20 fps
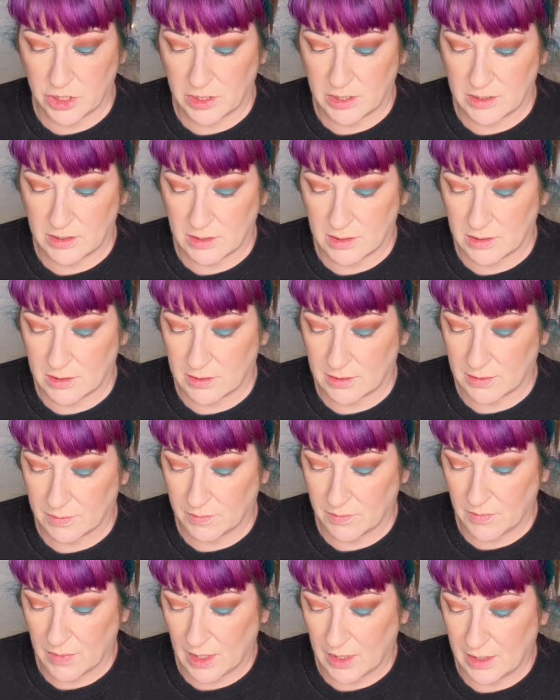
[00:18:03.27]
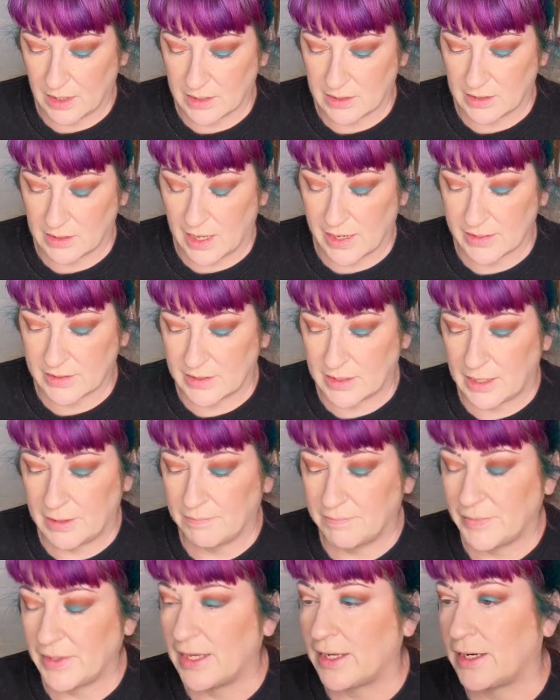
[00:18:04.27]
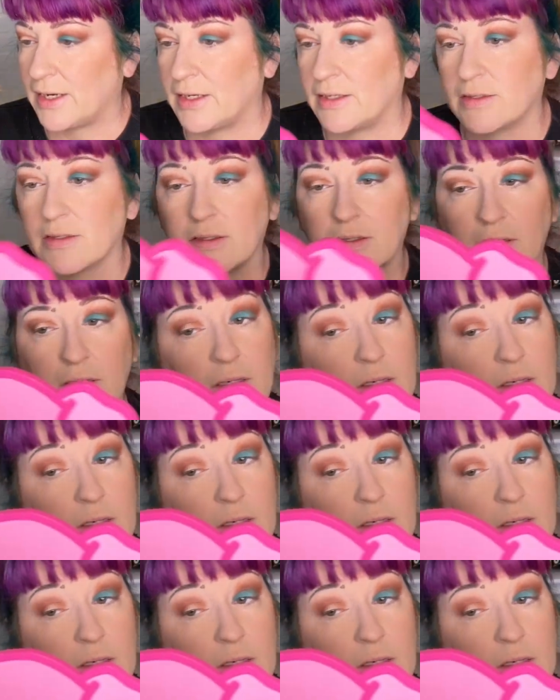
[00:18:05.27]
This is, I think it's Luxie. It is.